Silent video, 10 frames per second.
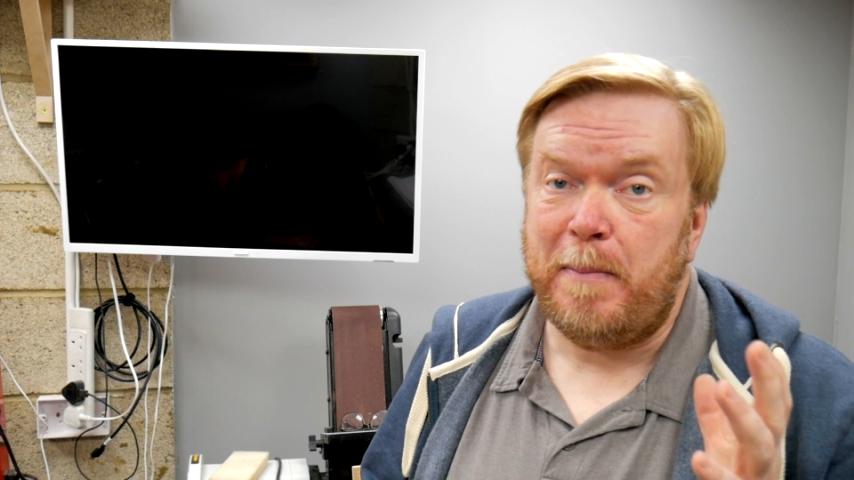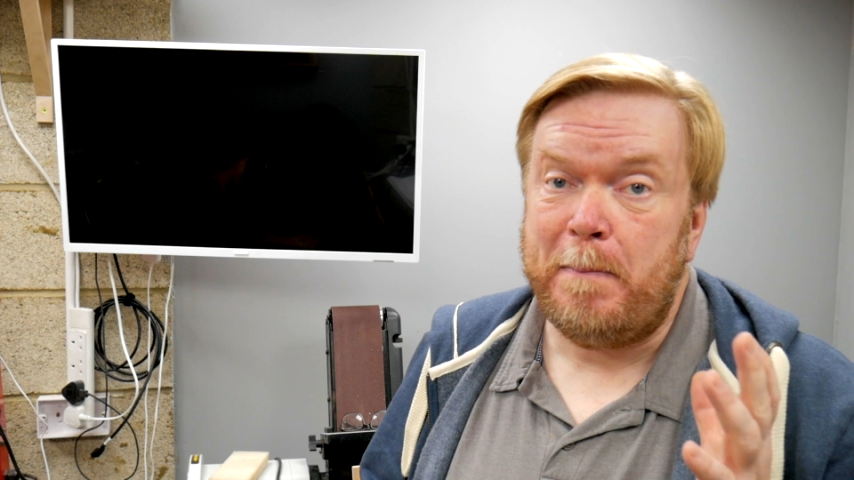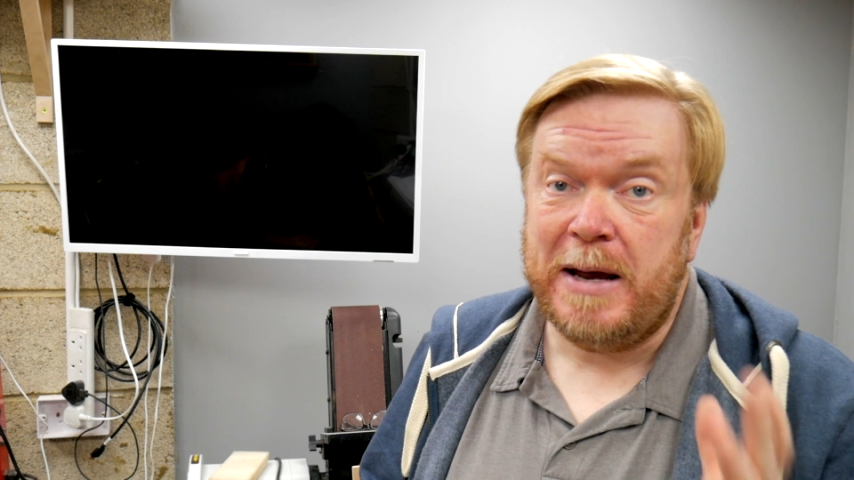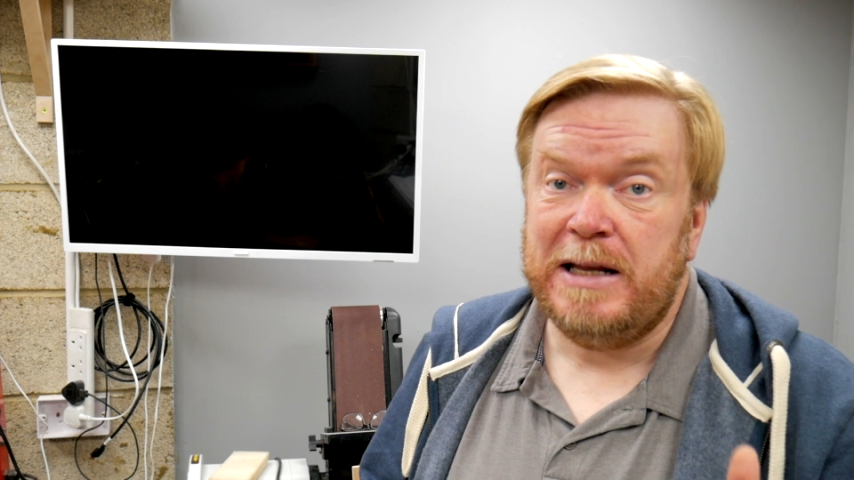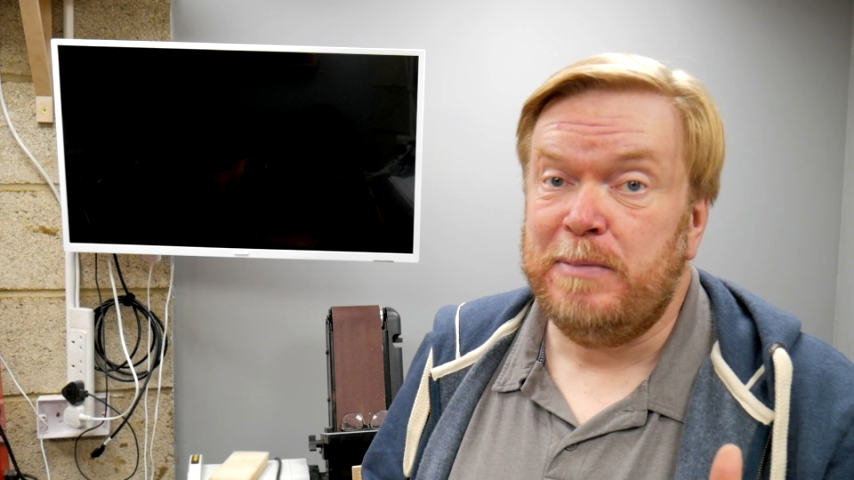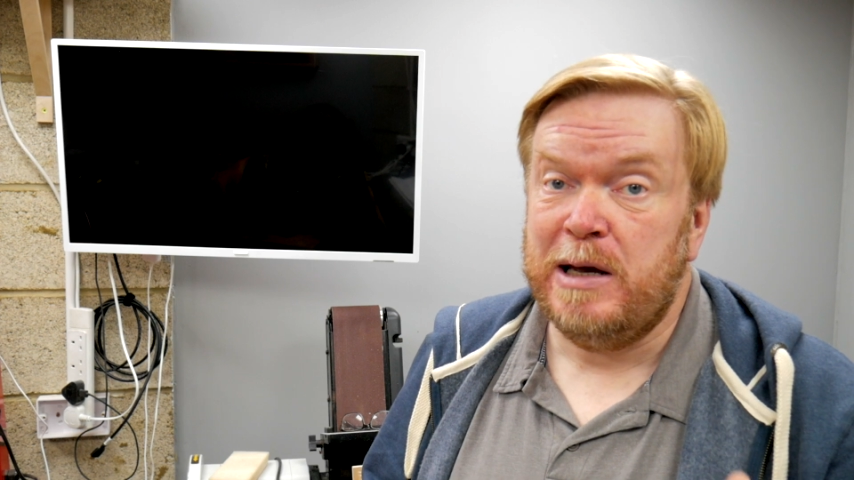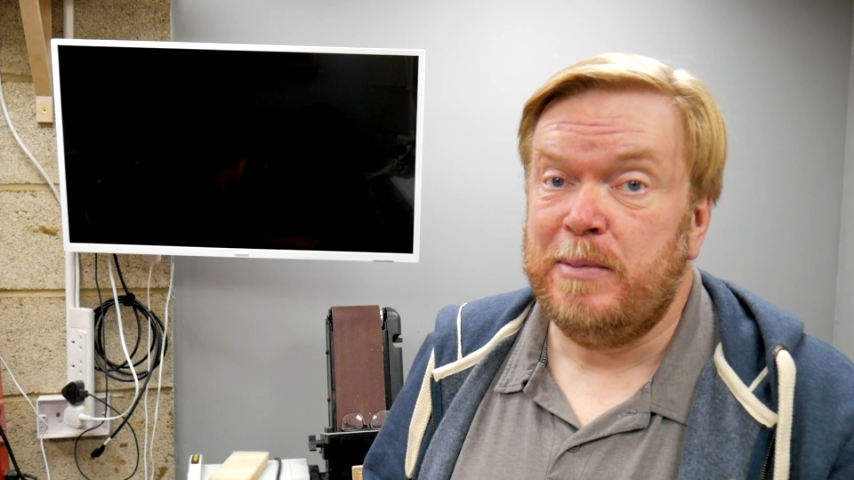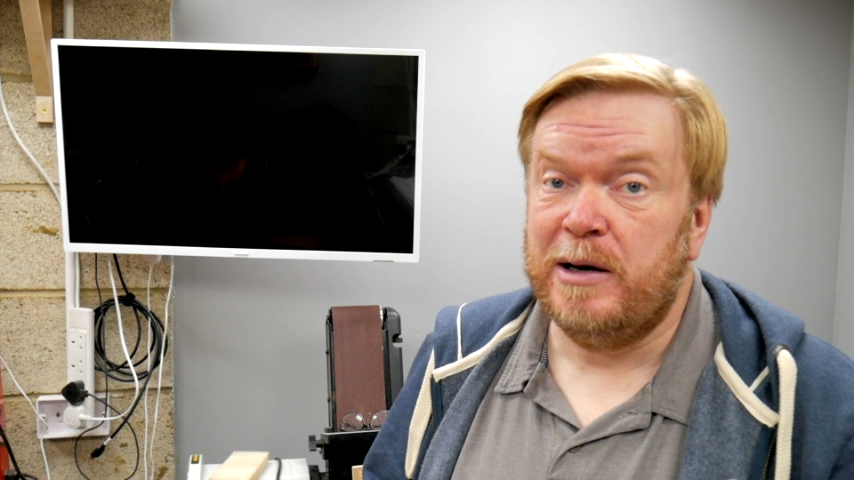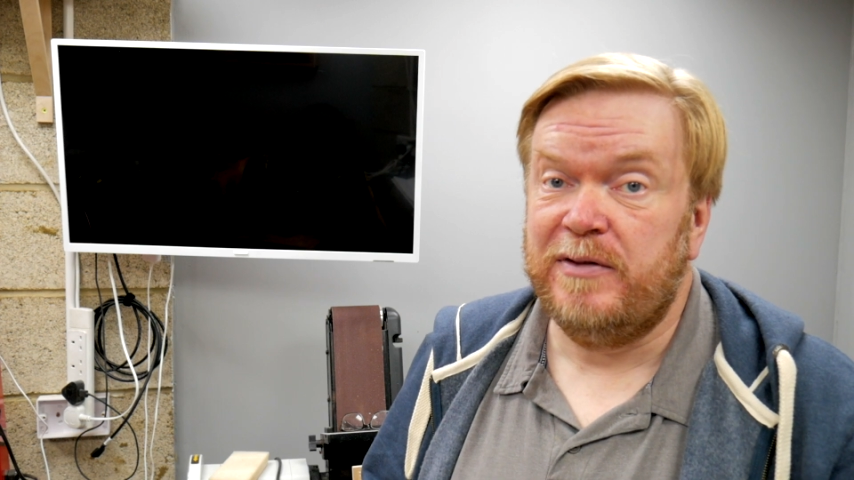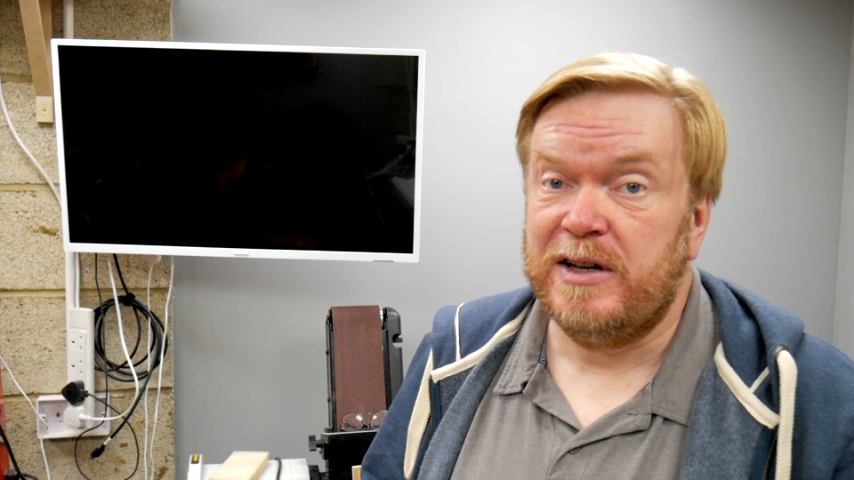many
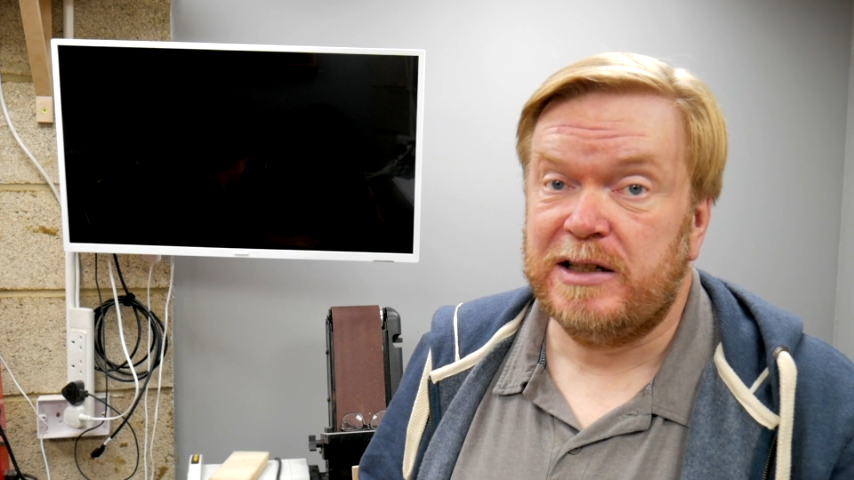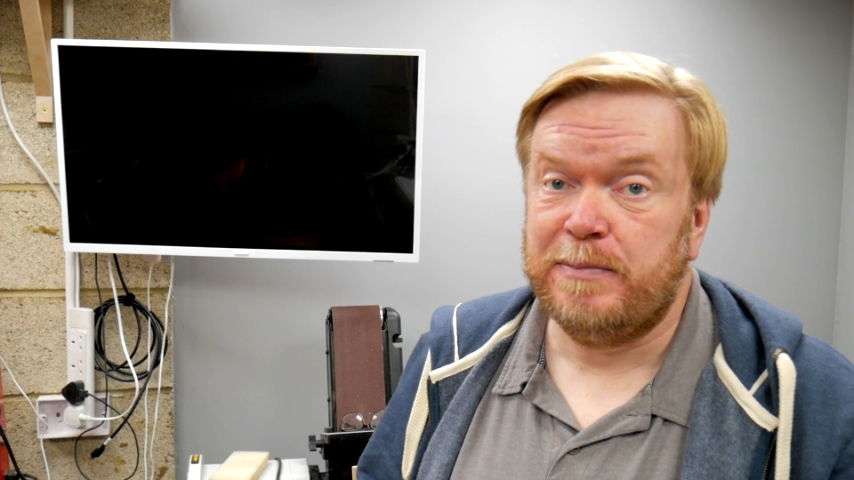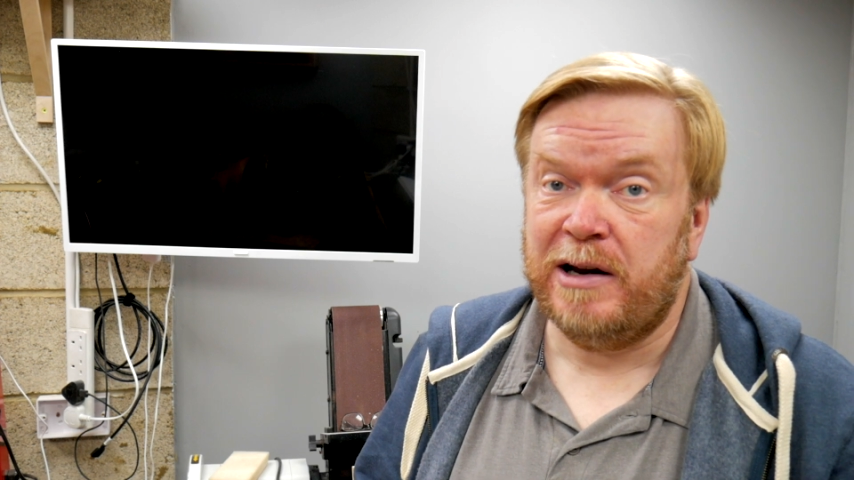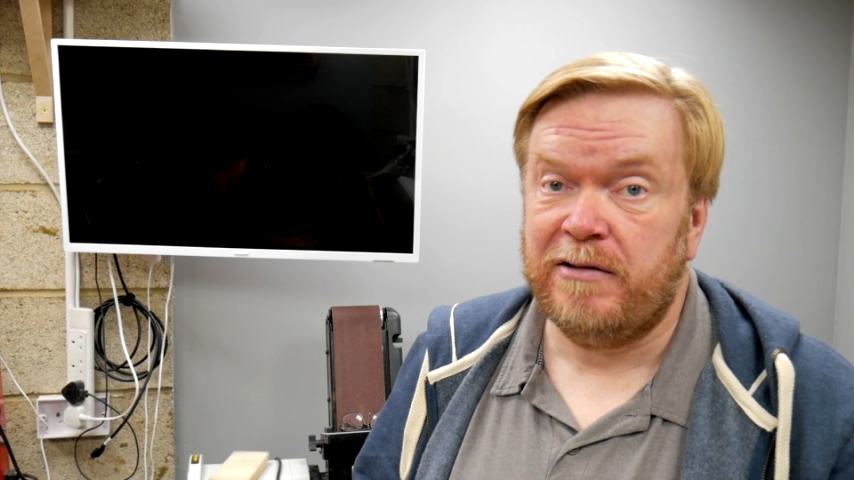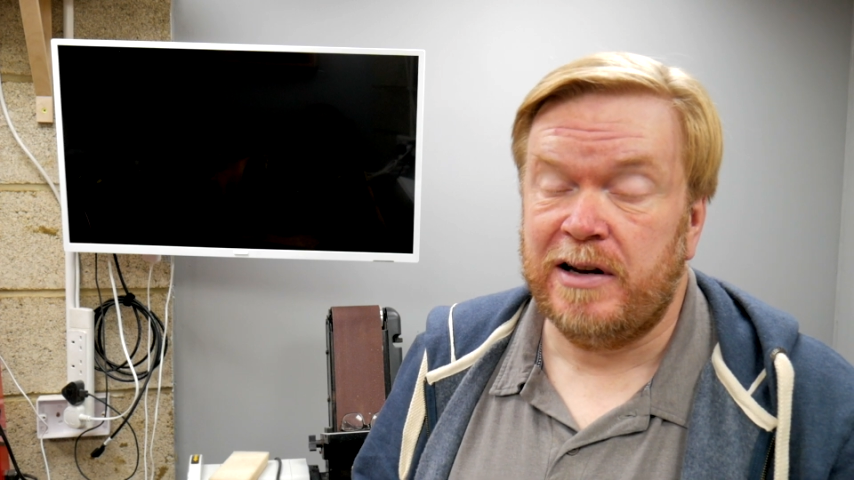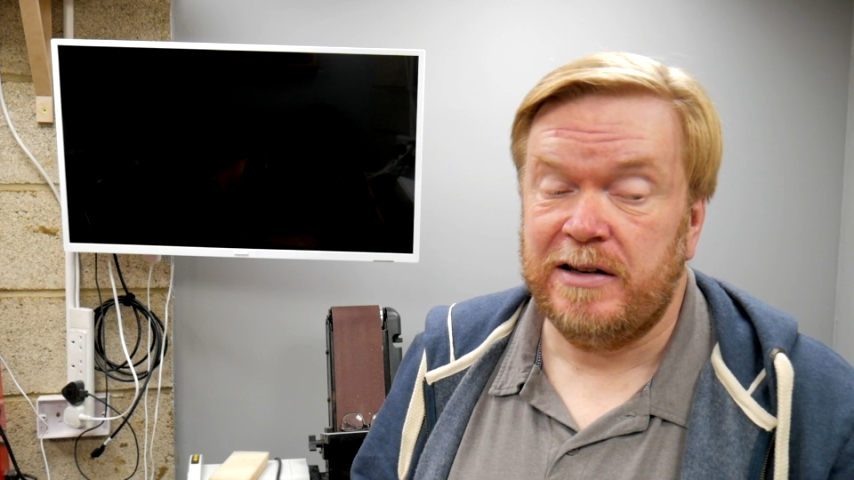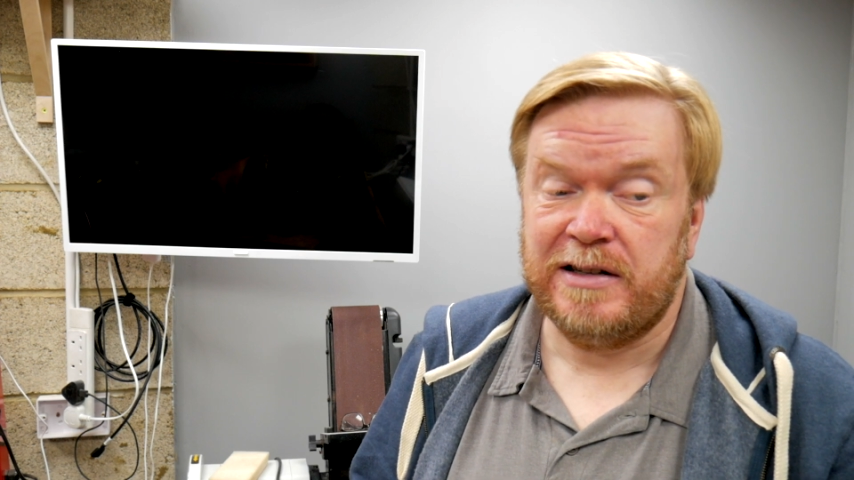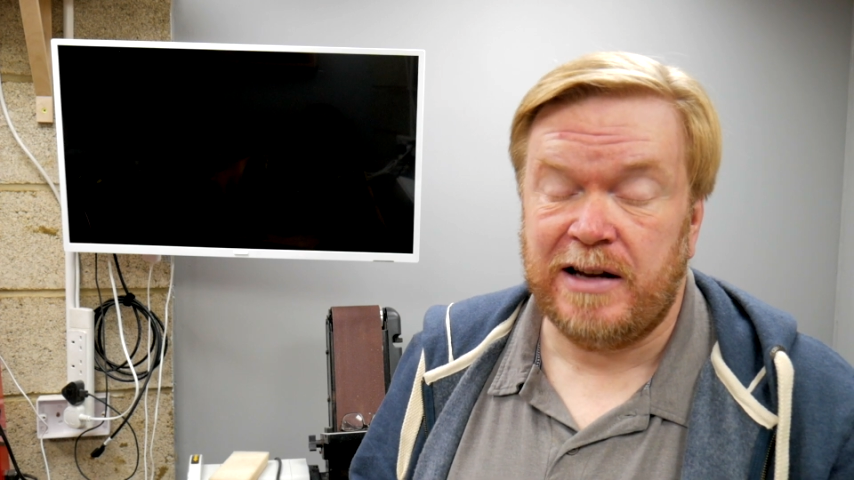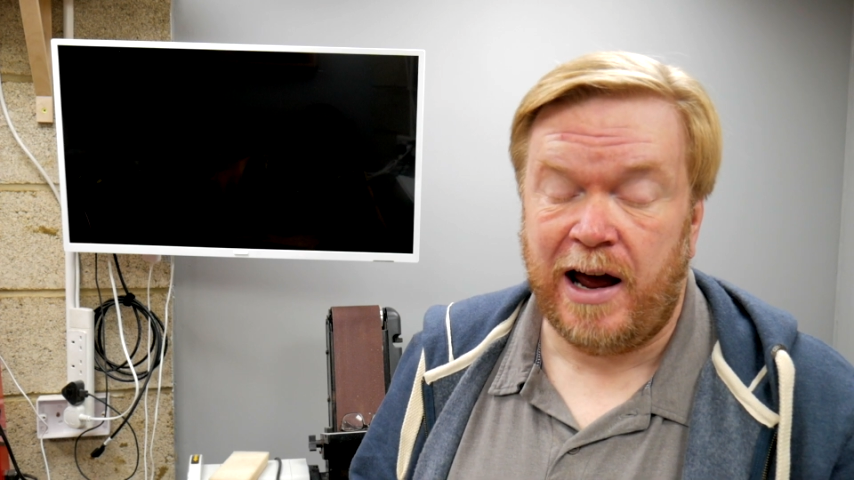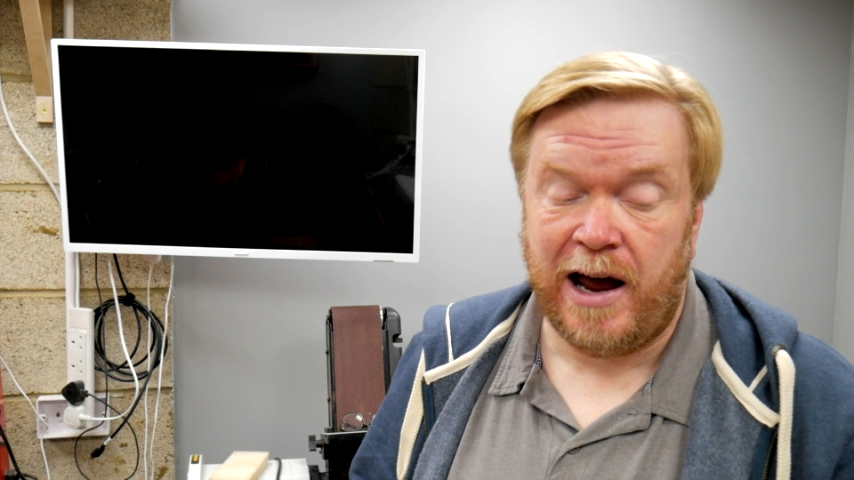people have
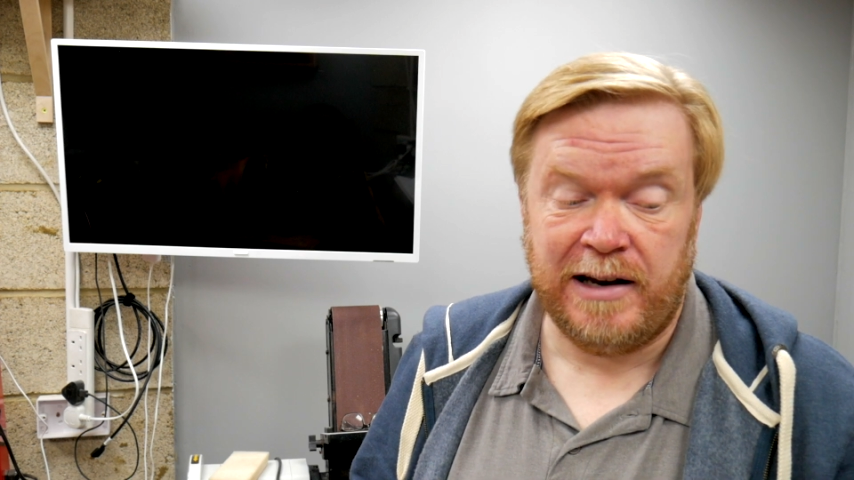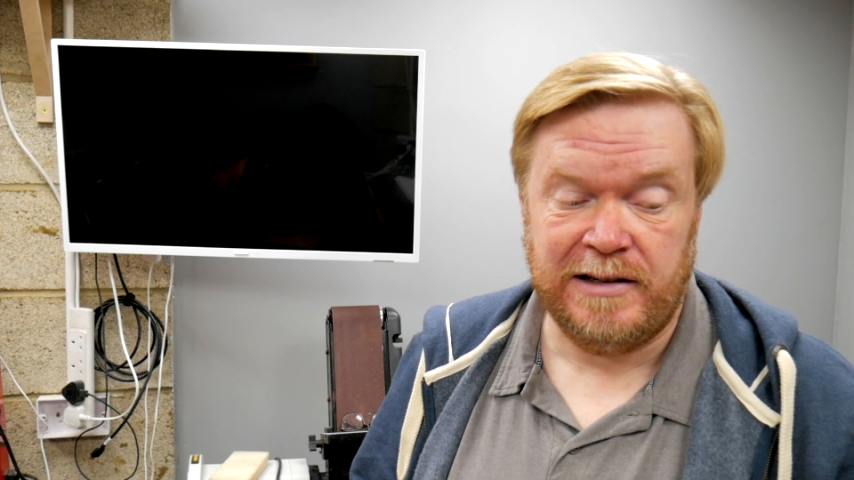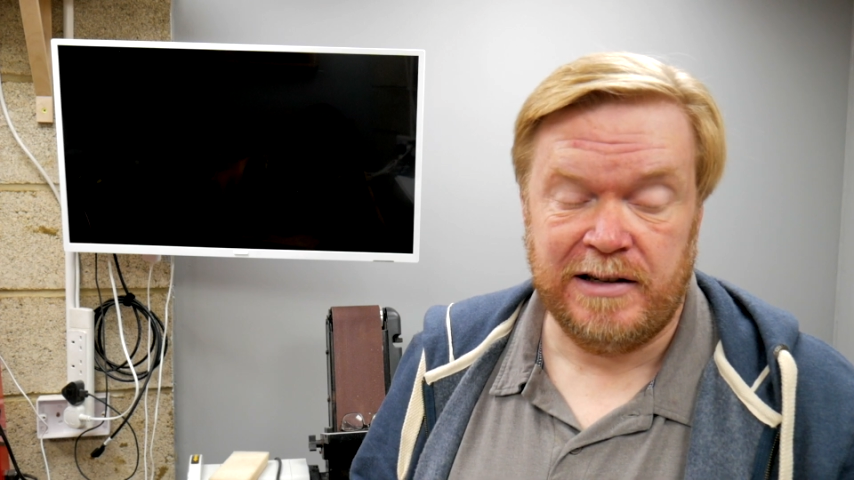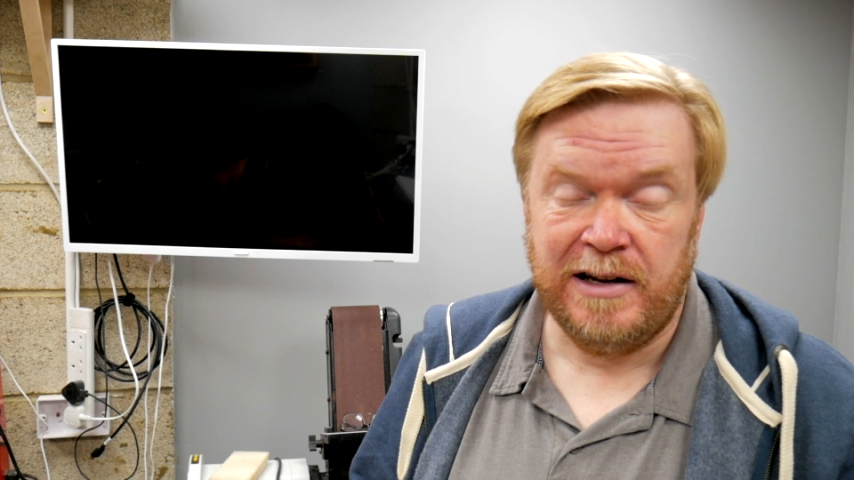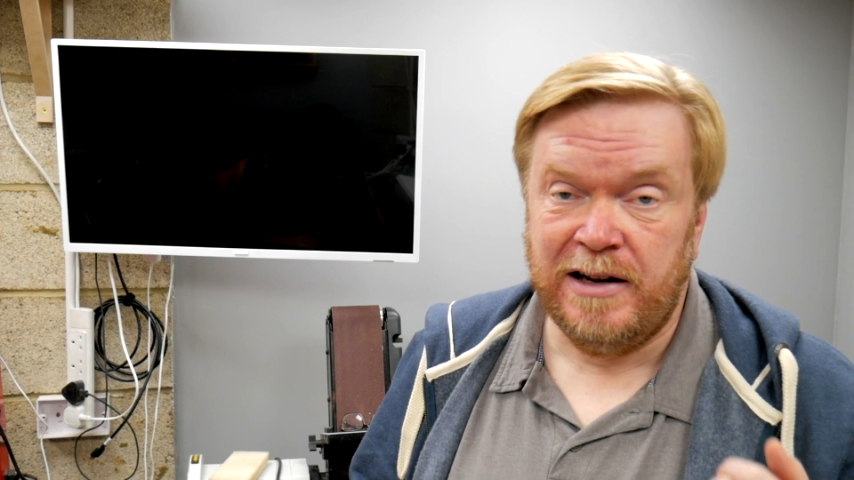experienced, and